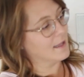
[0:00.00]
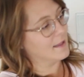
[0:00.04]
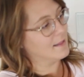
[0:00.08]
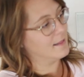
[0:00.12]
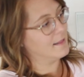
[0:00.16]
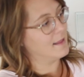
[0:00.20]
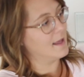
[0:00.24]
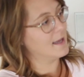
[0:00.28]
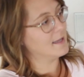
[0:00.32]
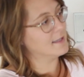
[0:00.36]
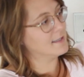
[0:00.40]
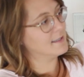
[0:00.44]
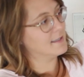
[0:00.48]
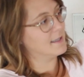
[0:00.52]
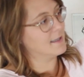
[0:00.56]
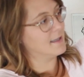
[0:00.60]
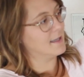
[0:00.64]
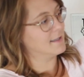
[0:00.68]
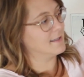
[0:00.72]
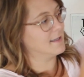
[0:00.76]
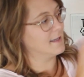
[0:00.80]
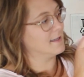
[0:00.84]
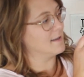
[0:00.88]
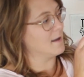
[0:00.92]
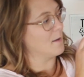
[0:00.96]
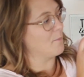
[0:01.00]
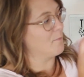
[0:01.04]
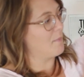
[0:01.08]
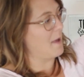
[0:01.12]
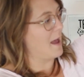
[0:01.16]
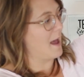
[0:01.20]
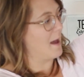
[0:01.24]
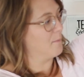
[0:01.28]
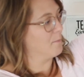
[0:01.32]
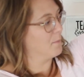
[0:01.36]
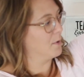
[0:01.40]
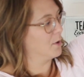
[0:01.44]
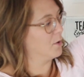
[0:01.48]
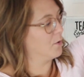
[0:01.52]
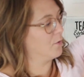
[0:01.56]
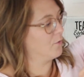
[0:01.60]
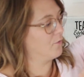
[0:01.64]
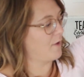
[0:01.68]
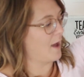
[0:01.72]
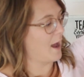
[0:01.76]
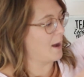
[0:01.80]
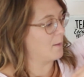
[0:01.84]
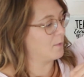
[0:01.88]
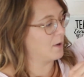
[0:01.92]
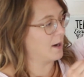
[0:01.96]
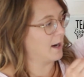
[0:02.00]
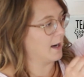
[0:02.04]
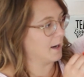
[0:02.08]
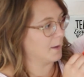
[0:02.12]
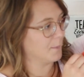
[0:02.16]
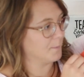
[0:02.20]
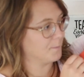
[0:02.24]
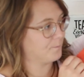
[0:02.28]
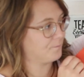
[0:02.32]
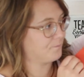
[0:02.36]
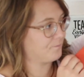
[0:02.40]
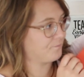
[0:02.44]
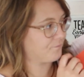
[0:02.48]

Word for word: this. This is a bamboo fabric,